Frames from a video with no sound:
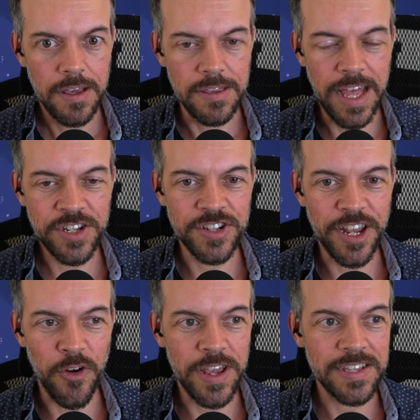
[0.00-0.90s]

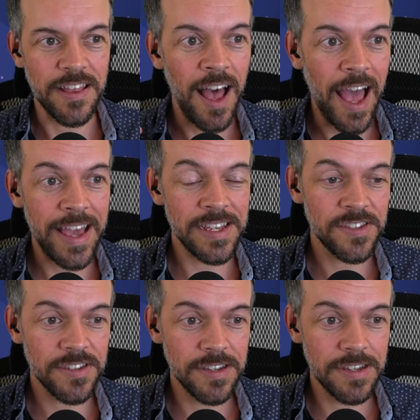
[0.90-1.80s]
Legendary is the
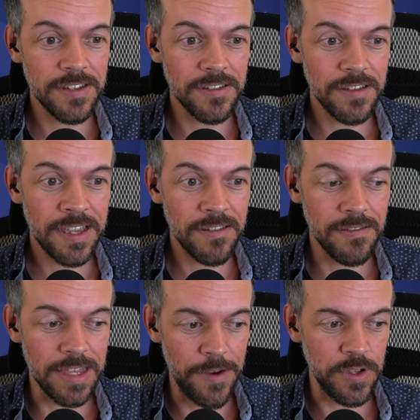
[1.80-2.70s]
highest
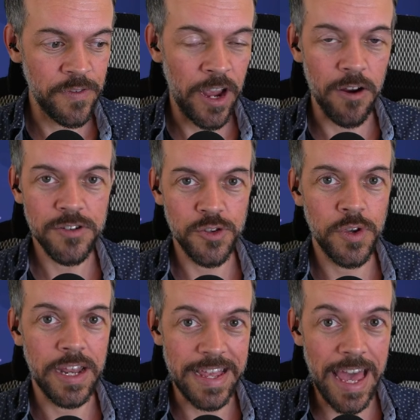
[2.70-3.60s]
level of character you
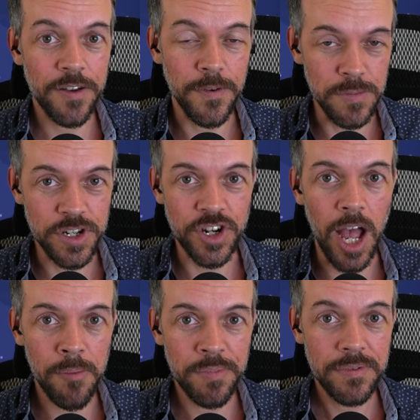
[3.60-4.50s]
can get from the
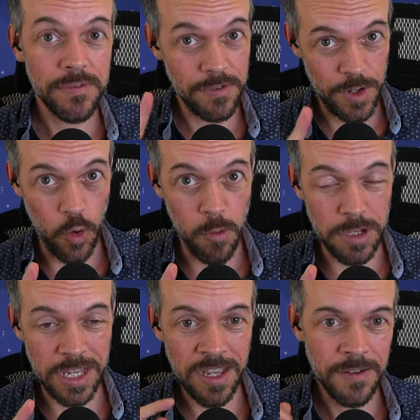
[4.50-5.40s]
shop
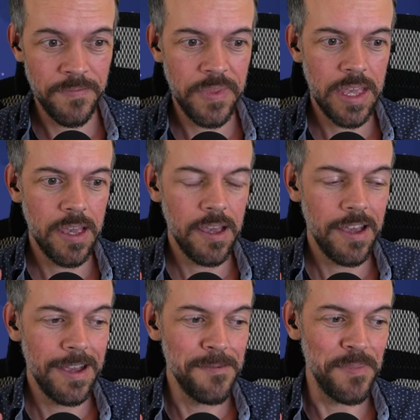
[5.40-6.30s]
normally,
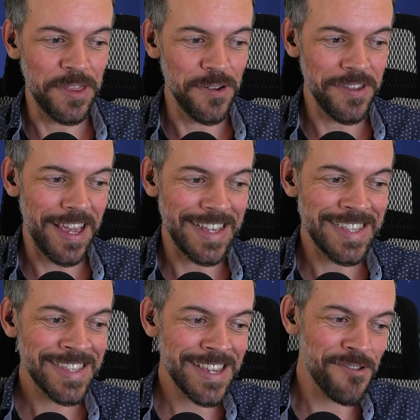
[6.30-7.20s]
but there's like a
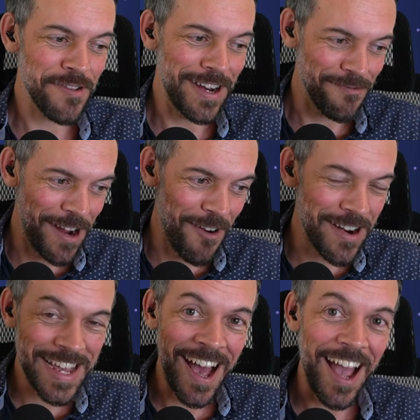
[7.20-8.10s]
secret
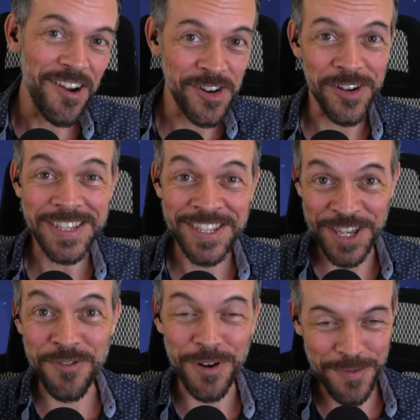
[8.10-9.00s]
rarity higher called
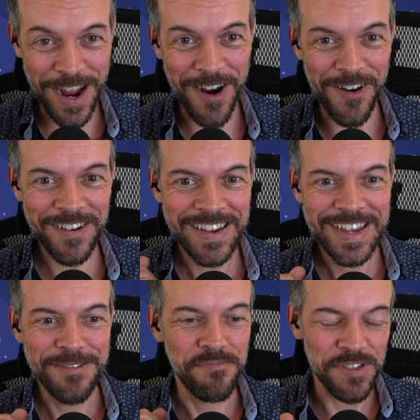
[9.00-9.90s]
Secret Rare,
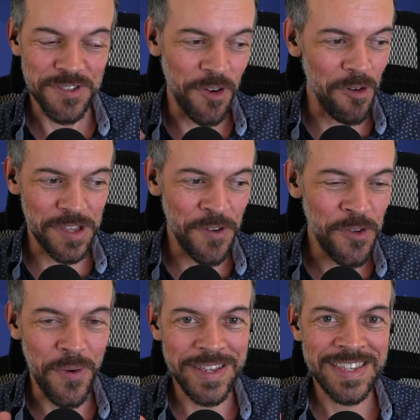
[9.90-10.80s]
but there's only a
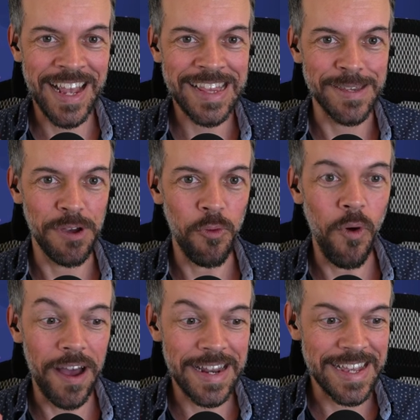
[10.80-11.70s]
few ways to get them, and
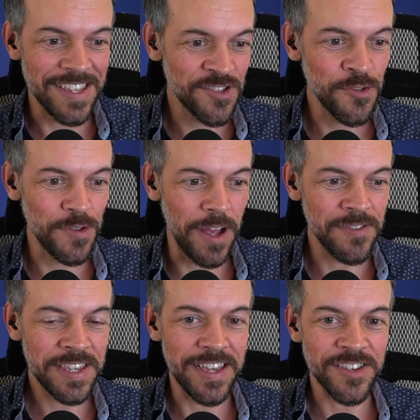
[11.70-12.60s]
one is True
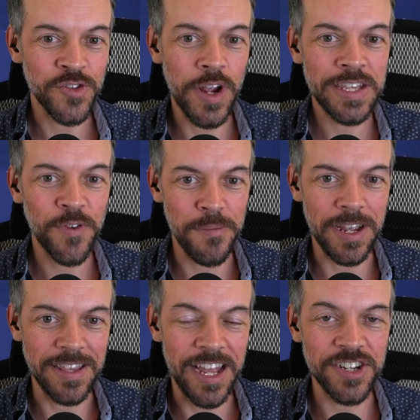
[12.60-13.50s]
Love's Kiss. Transforming
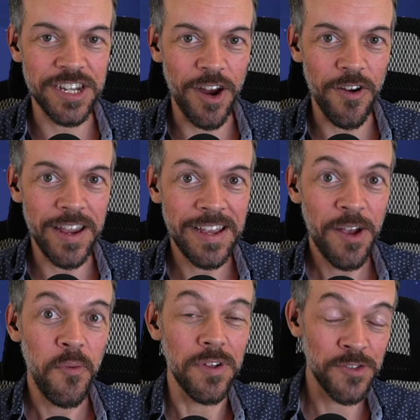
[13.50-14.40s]
a legendary
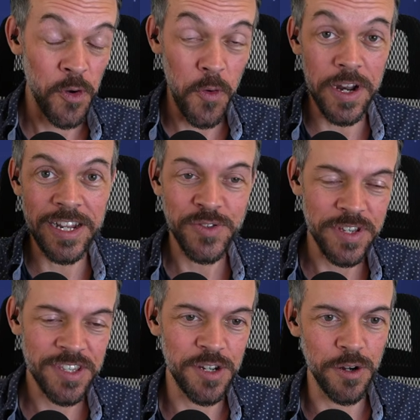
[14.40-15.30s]
will turn it into a
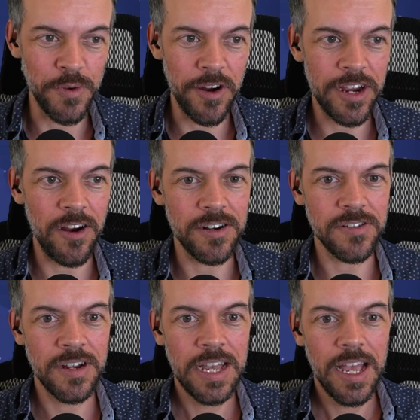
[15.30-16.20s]
secret rare character.